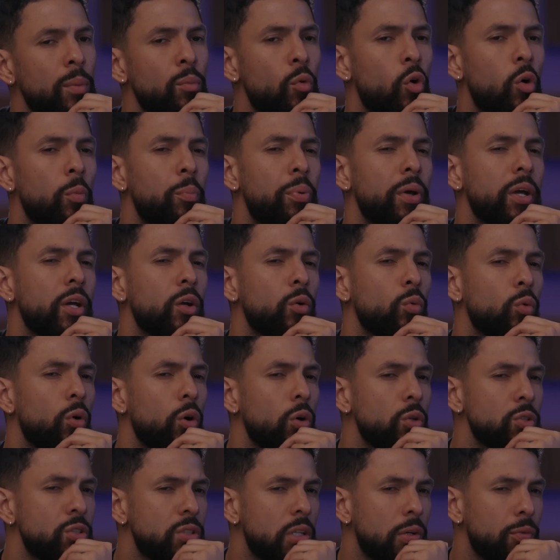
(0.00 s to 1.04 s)
more pick and
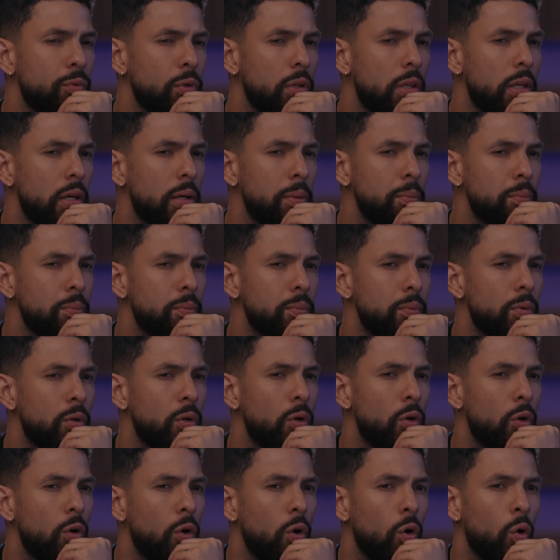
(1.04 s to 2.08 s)
roll stuff with him,
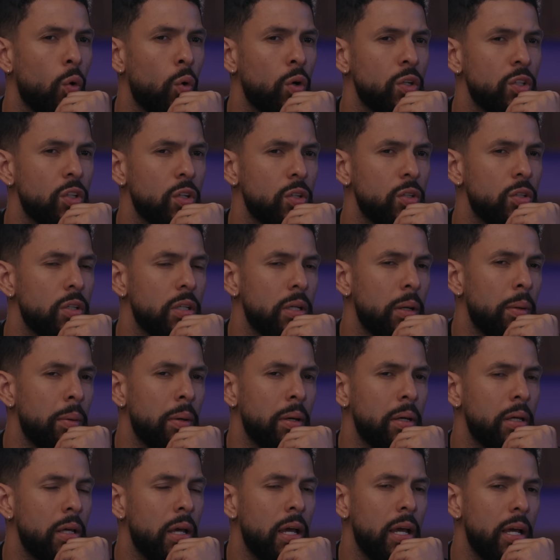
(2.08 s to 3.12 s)
or
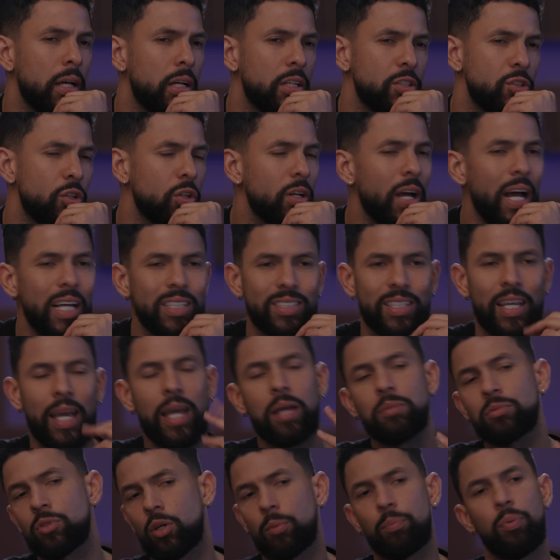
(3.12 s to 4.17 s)
because you guys'
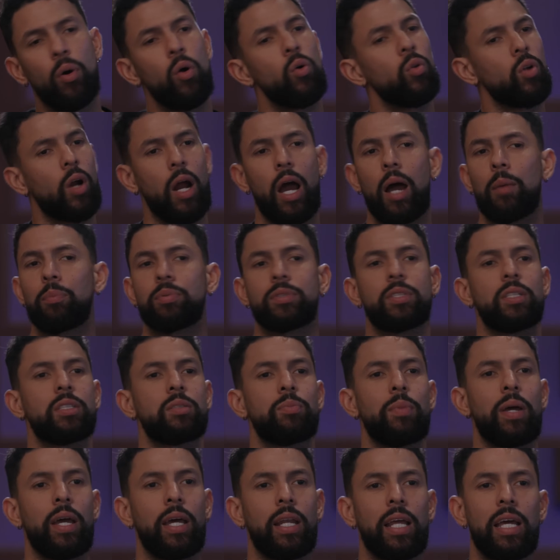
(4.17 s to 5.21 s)
games are polar
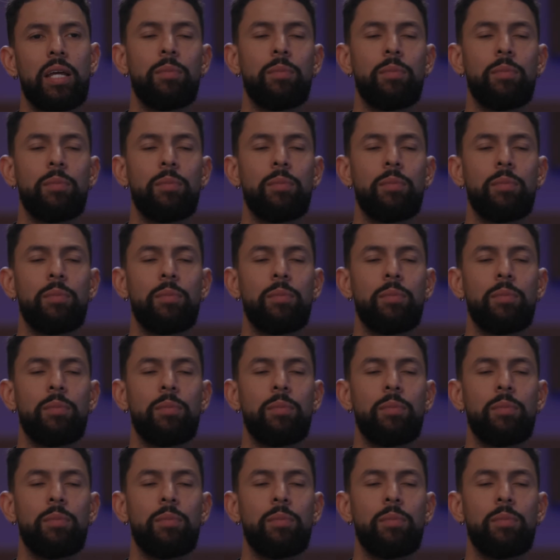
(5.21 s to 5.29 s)
opposites, man?